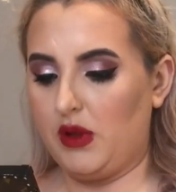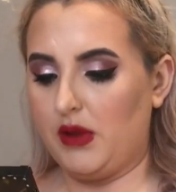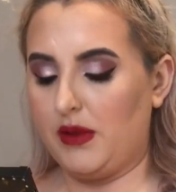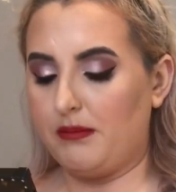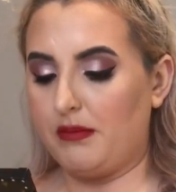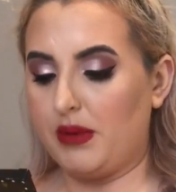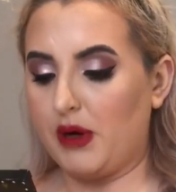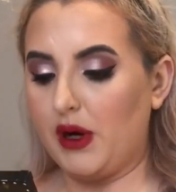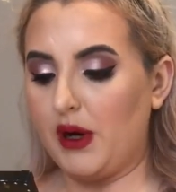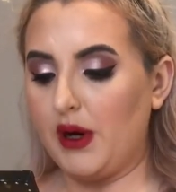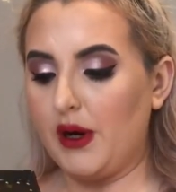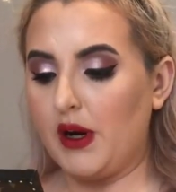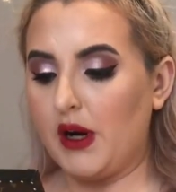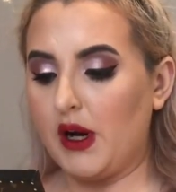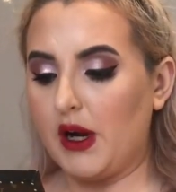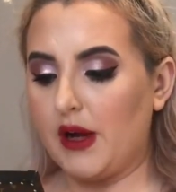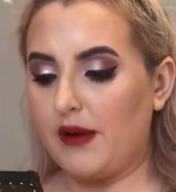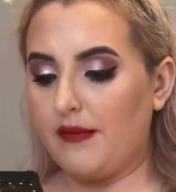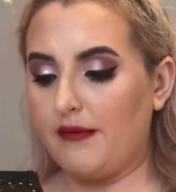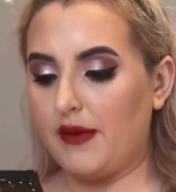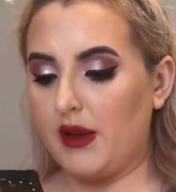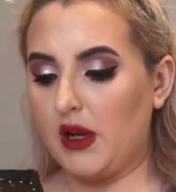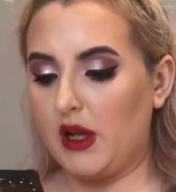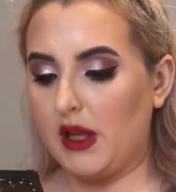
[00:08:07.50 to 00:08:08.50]
Butter,
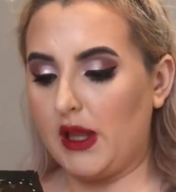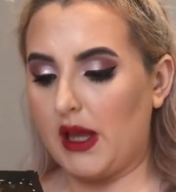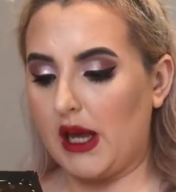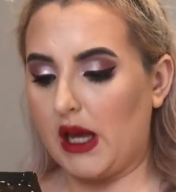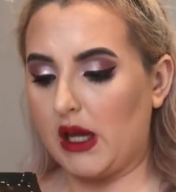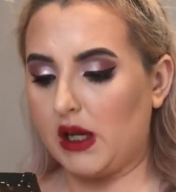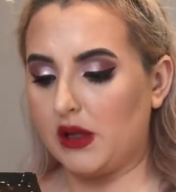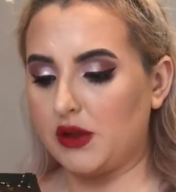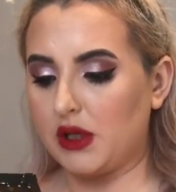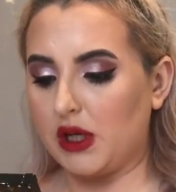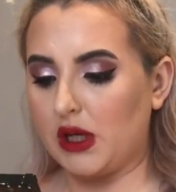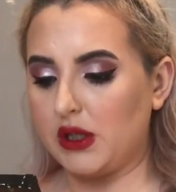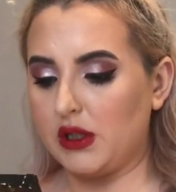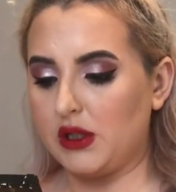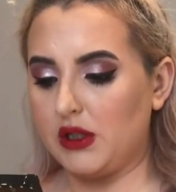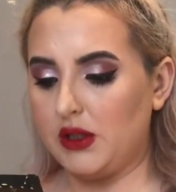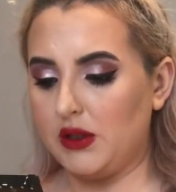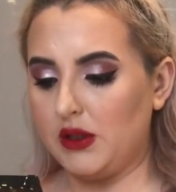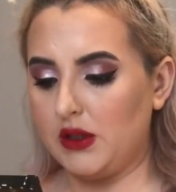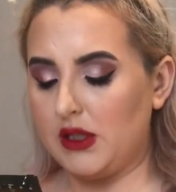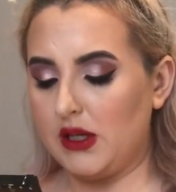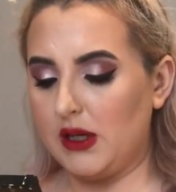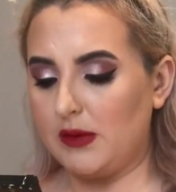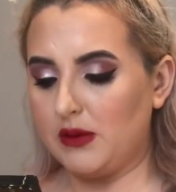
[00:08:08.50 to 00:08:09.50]
vanilla extract,
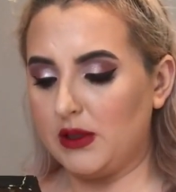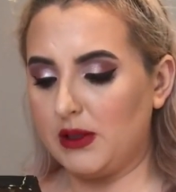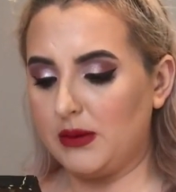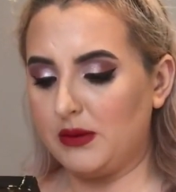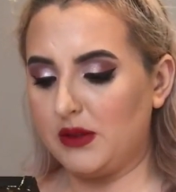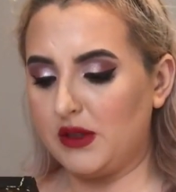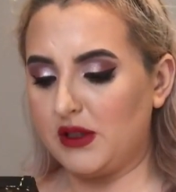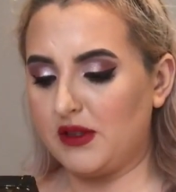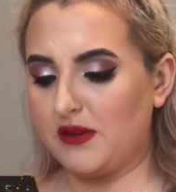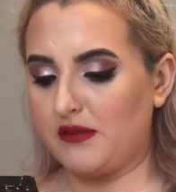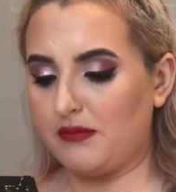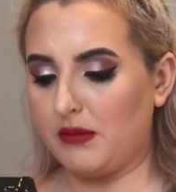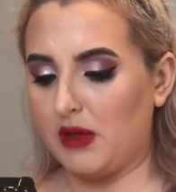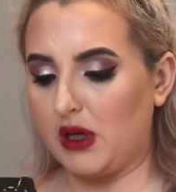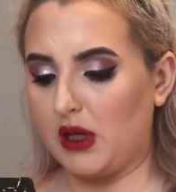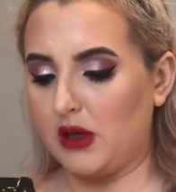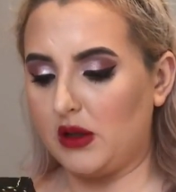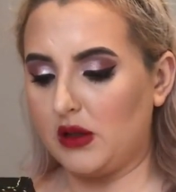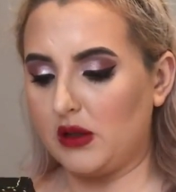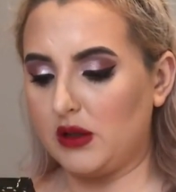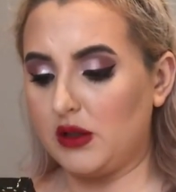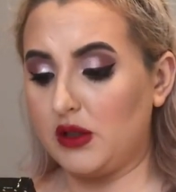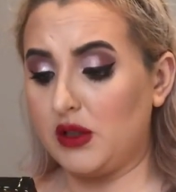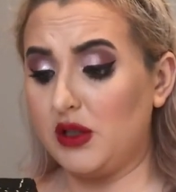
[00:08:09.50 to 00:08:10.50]
2 tablespoons of
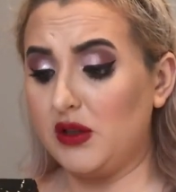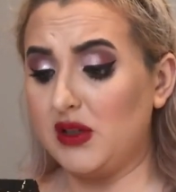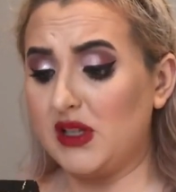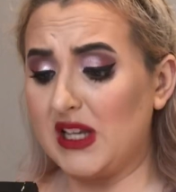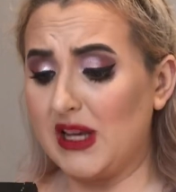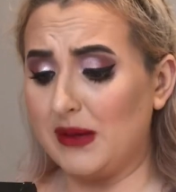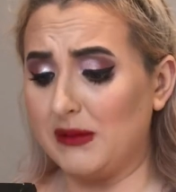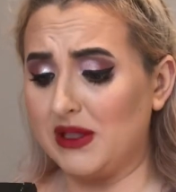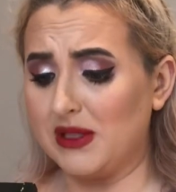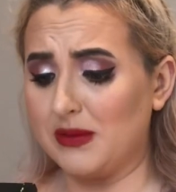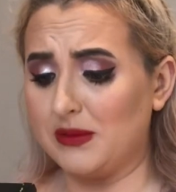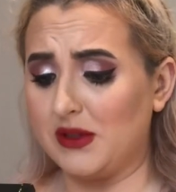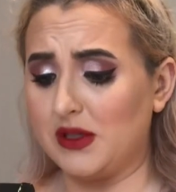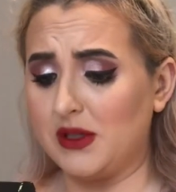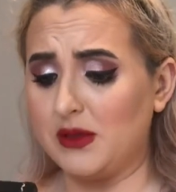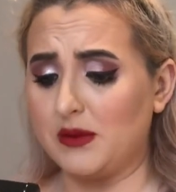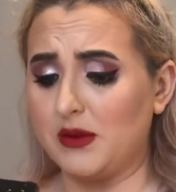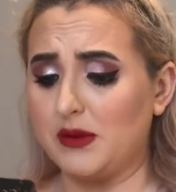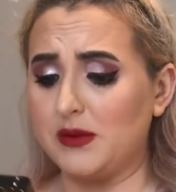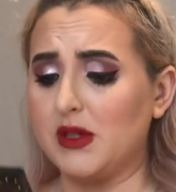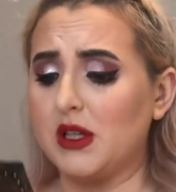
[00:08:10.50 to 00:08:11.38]
milk, 2 tablespoons of